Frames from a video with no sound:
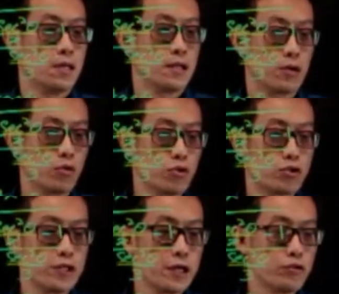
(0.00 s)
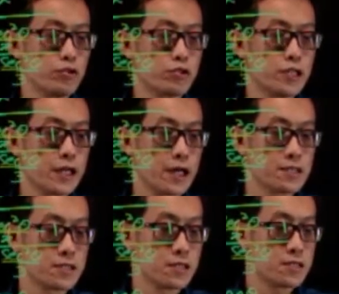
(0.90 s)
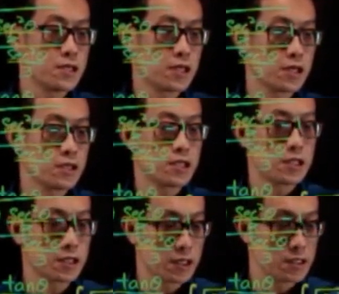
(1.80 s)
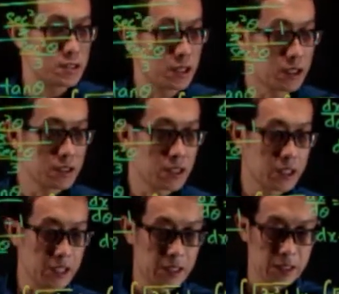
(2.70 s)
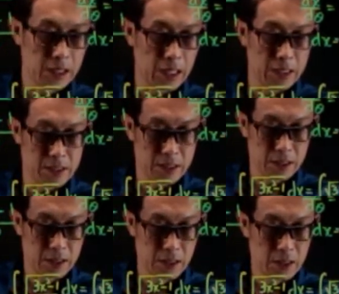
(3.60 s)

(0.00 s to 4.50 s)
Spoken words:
Now root 3 and root 3 cancel, secant theta and secant theta cancel.